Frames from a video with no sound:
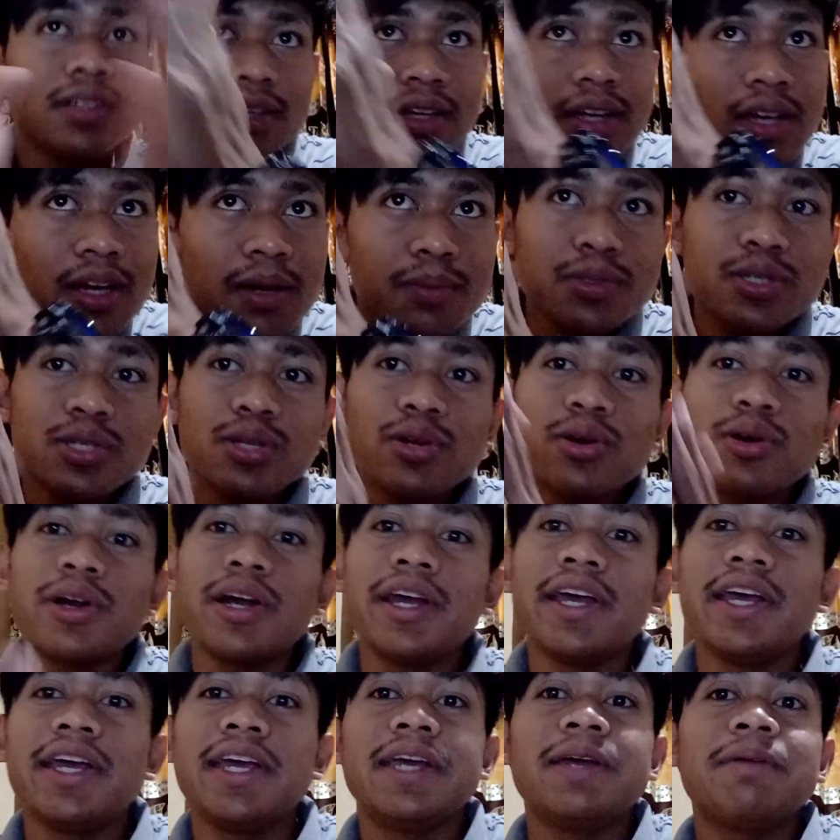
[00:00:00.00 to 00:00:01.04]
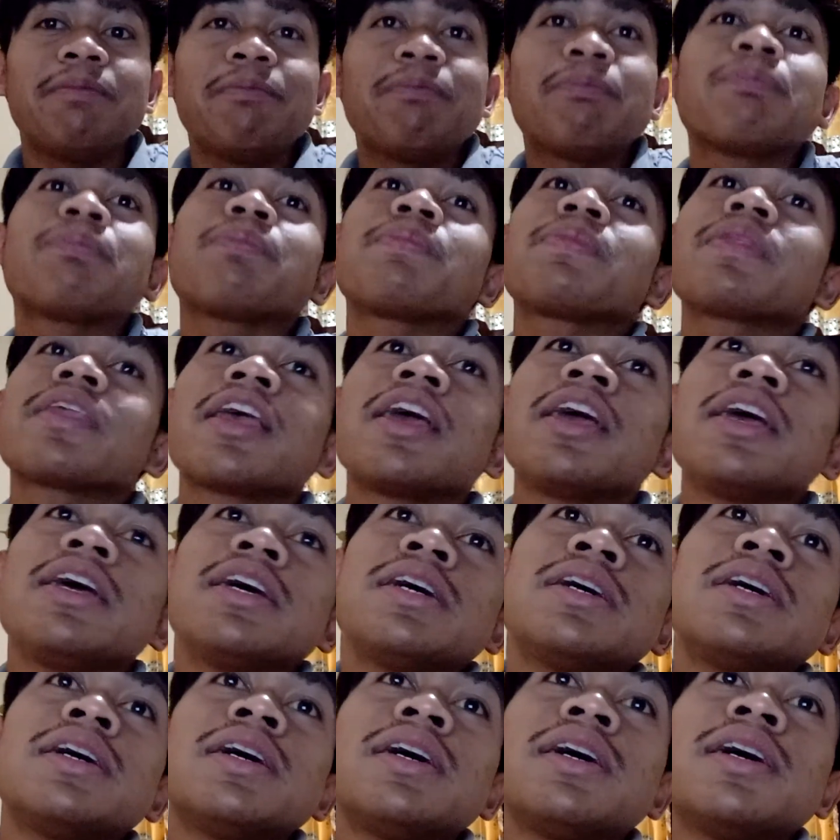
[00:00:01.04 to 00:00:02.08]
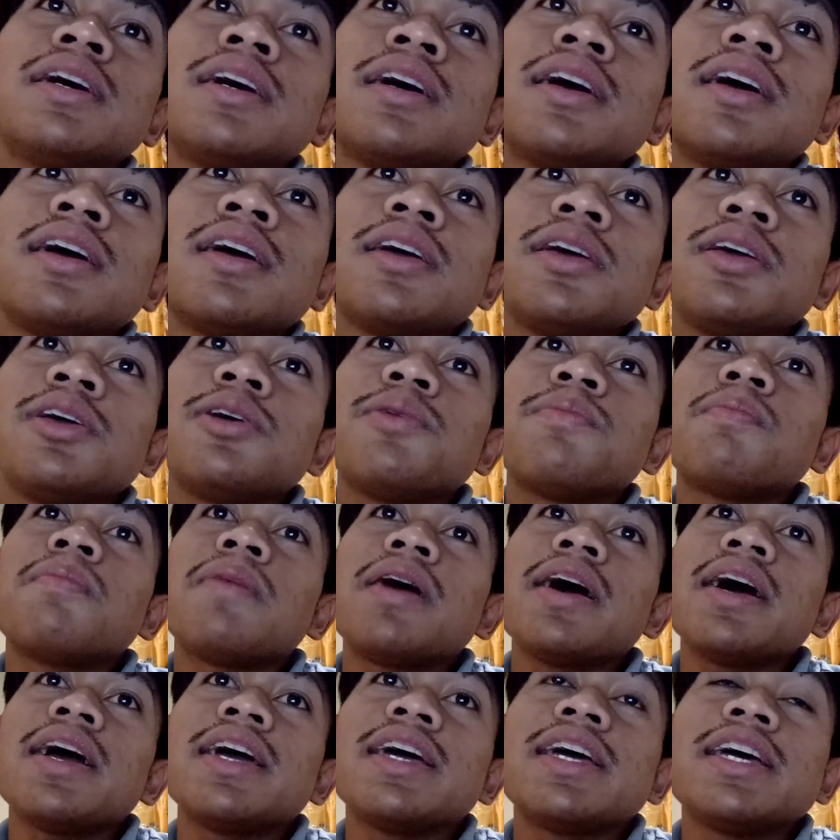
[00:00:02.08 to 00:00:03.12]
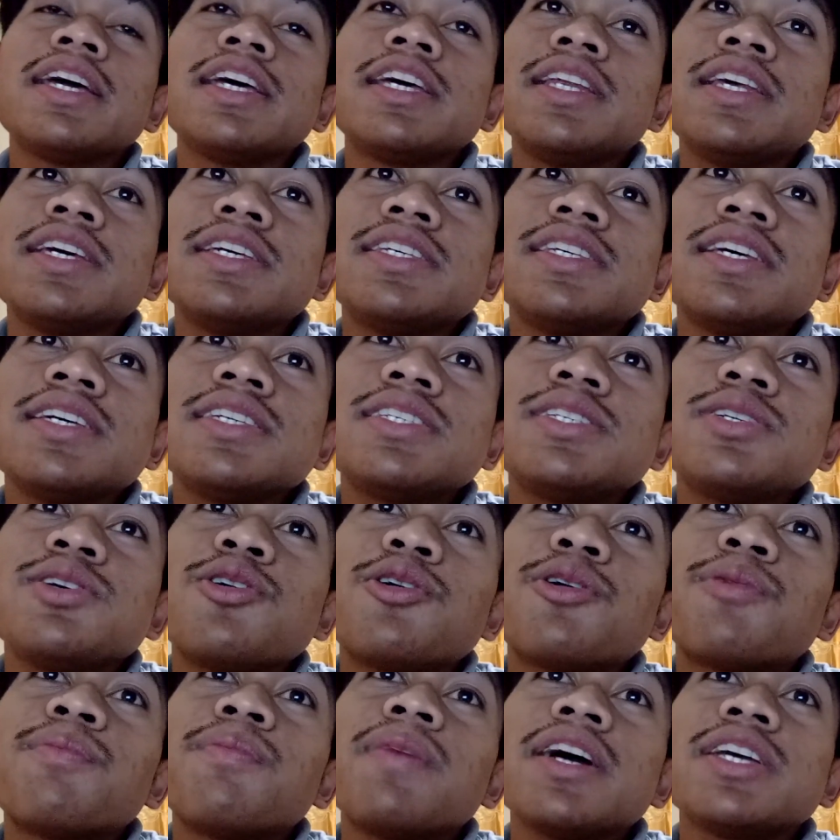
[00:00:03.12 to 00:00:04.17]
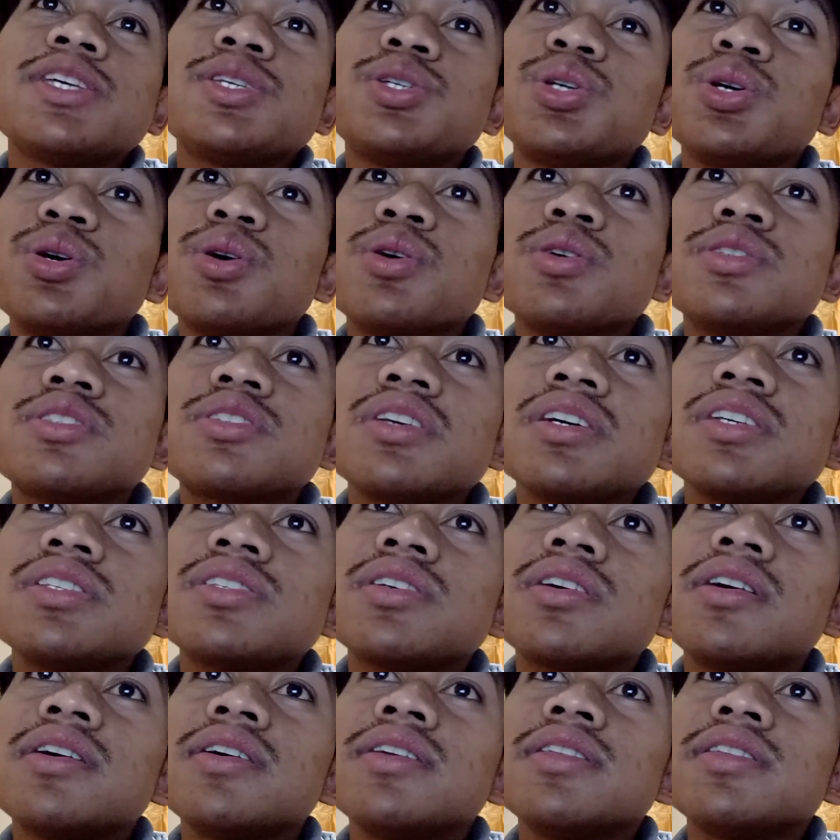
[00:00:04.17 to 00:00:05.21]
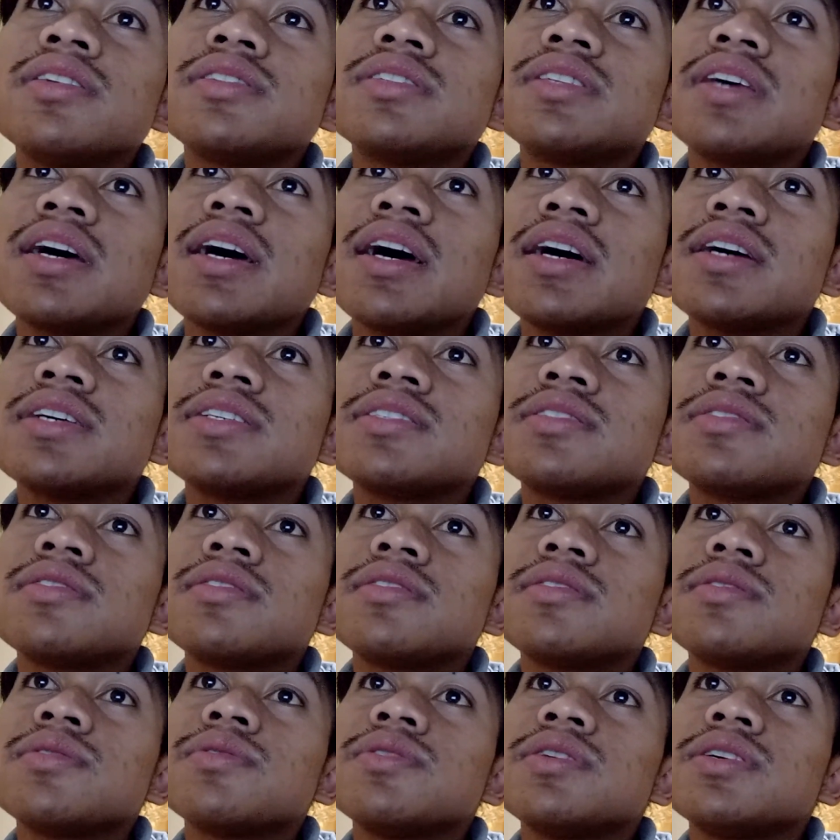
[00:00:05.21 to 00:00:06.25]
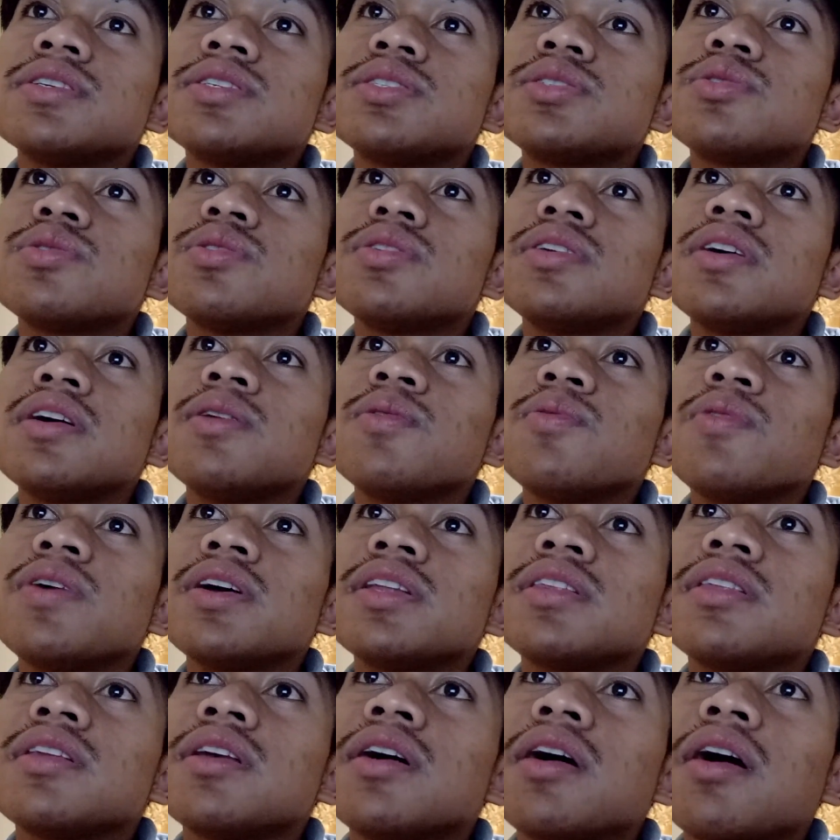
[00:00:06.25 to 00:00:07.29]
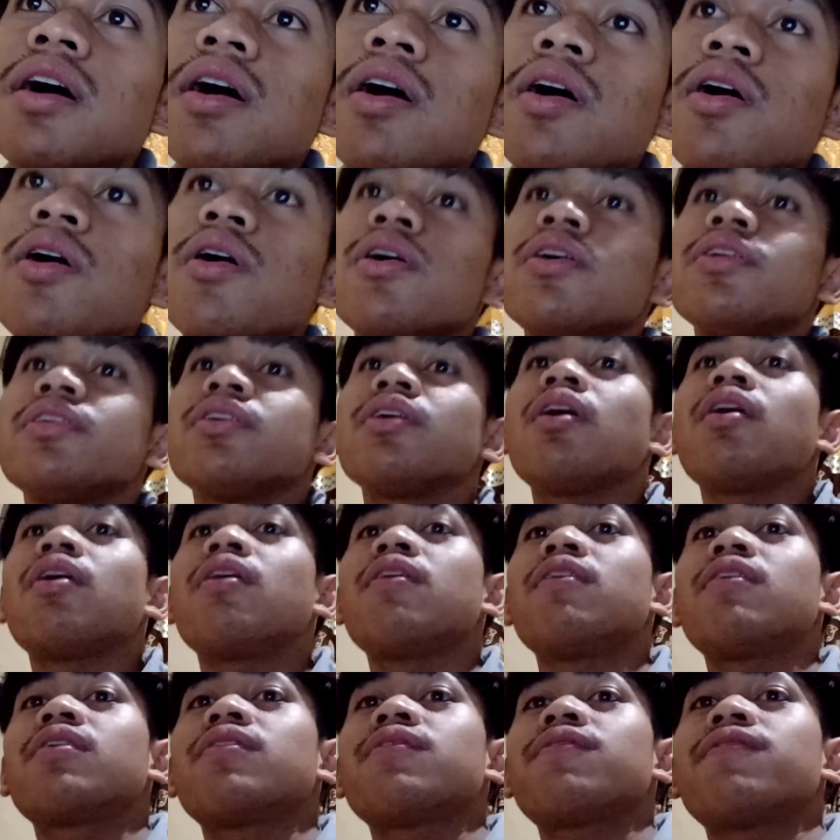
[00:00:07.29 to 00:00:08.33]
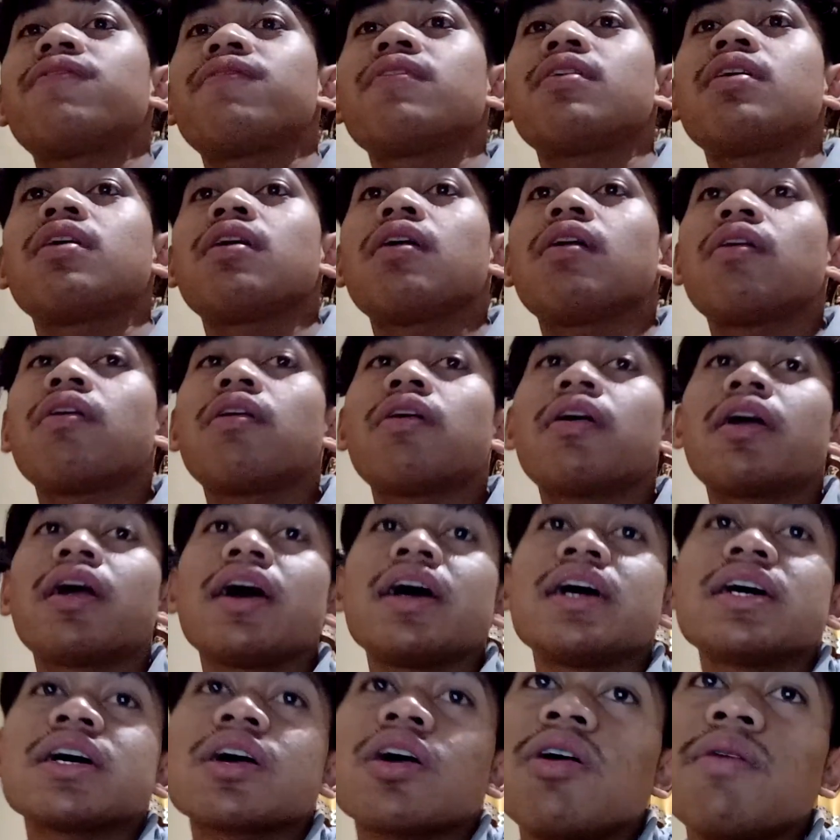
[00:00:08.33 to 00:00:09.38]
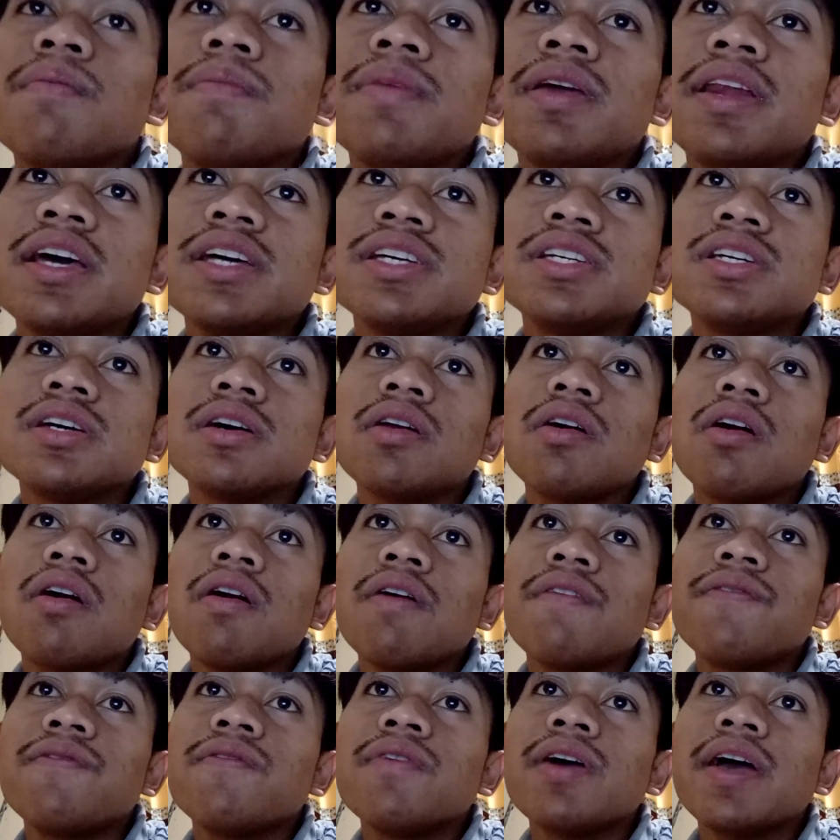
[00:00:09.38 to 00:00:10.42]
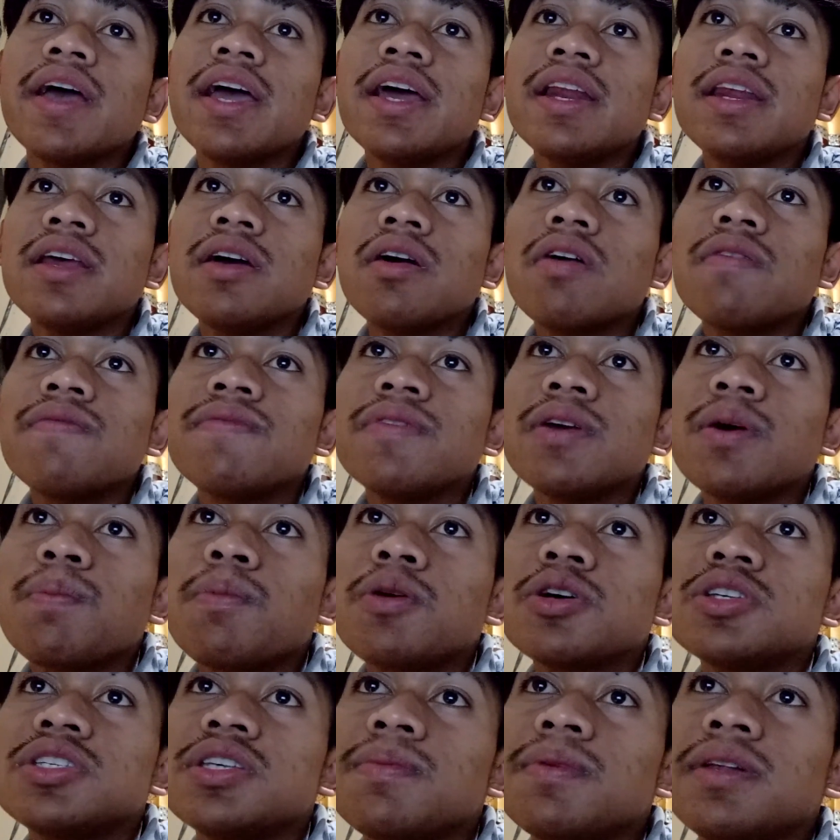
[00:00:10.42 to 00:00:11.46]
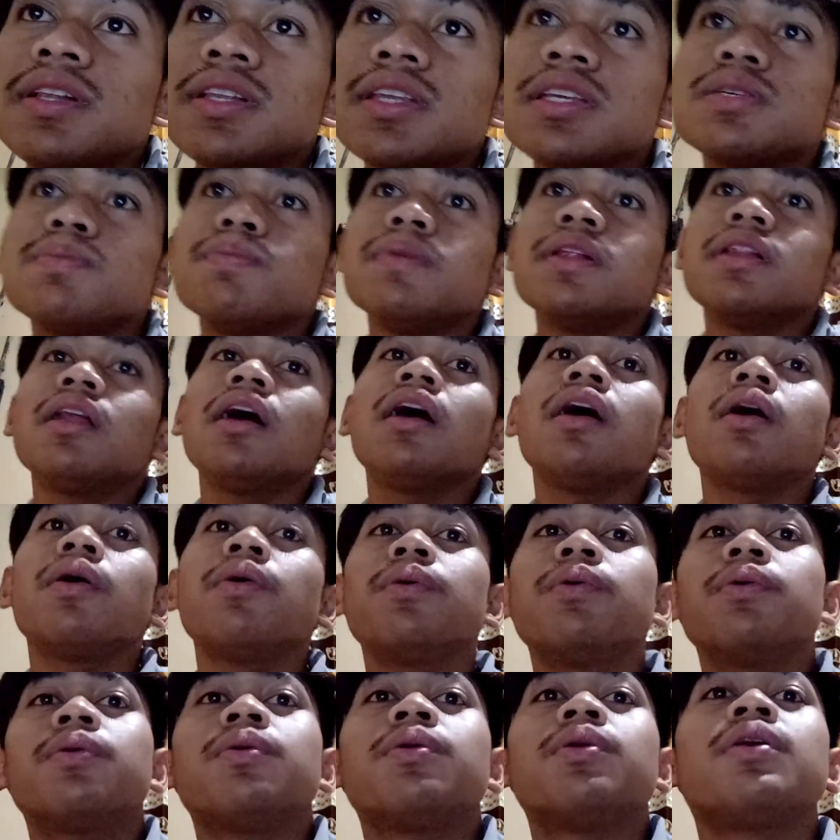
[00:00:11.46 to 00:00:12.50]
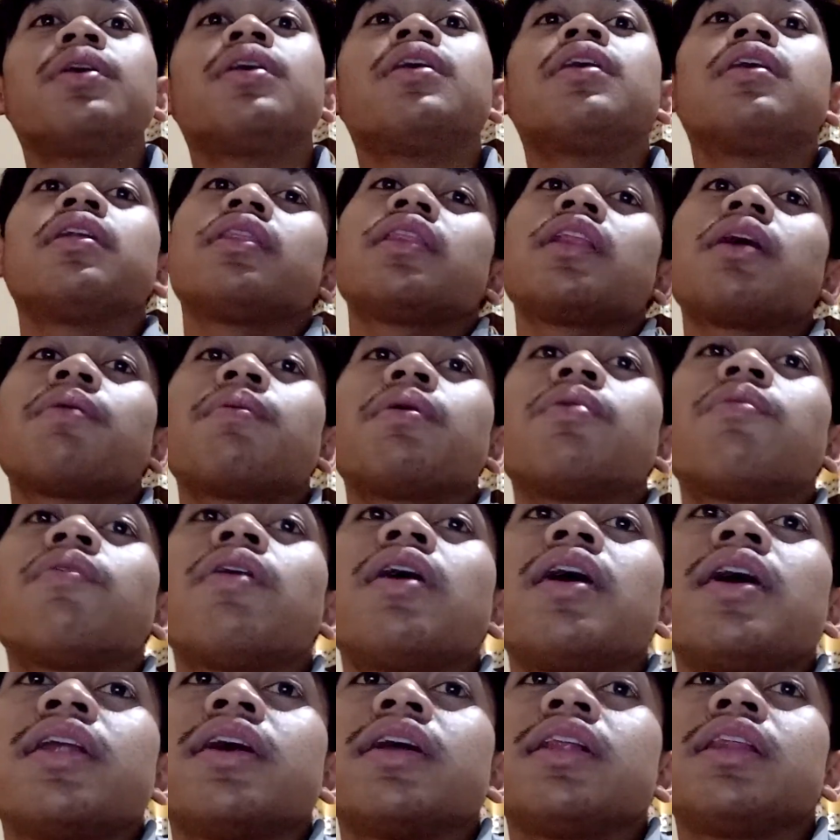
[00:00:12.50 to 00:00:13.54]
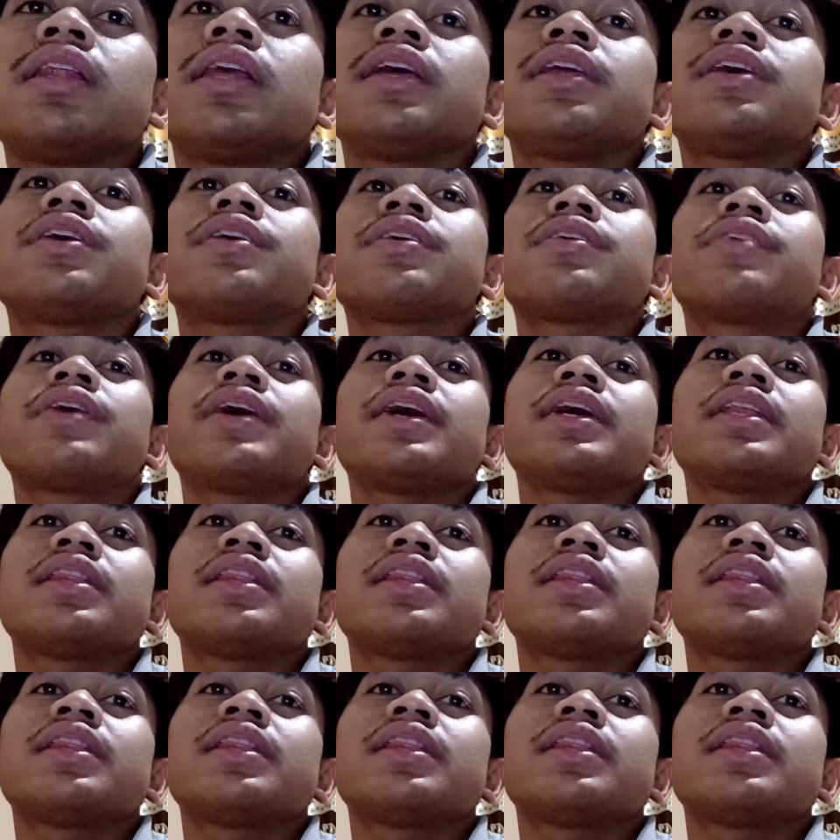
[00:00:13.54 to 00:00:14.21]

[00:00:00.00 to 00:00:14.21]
I'm sorry. You might choose return to test to the student with on or a combination of any of the possibilities below. Number one, a letter grade.